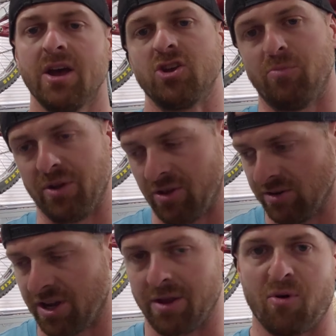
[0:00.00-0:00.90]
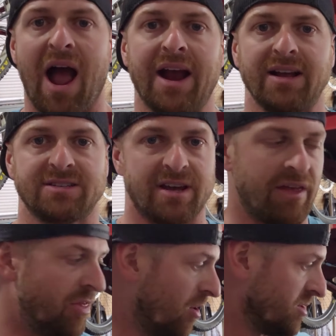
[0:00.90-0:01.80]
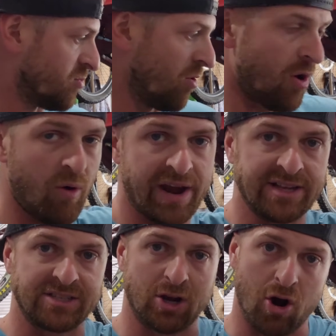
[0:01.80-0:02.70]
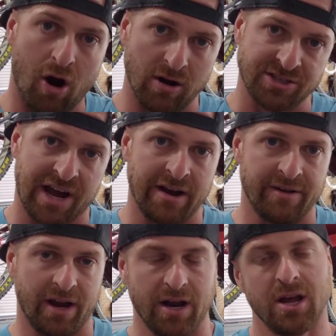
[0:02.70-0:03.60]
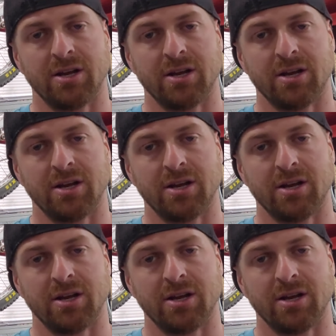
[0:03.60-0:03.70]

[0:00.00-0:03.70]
You'll put those on the brackets, and then those will go against the car side of it,